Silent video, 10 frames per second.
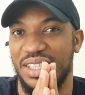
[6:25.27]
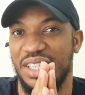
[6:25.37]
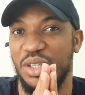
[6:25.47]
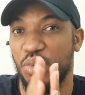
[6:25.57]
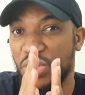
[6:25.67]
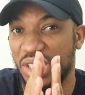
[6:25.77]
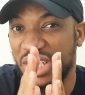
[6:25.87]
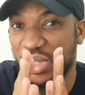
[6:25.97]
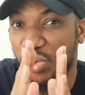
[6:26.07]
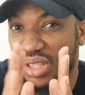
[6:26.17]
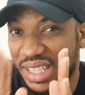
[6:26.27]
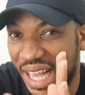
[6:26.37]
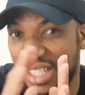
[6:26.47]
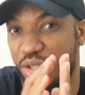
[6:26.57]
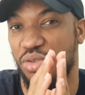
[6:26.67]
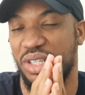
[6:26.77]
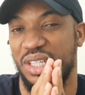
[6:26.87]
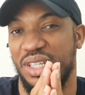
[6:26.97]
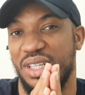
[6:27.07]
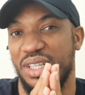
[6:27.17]
He will test you.
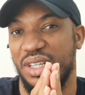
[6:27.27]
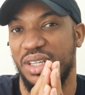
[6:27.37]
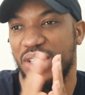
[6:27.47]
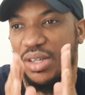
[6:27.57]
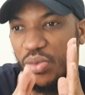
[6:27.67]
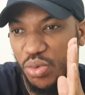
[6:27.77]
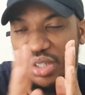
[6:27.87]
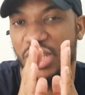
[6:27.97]
Will she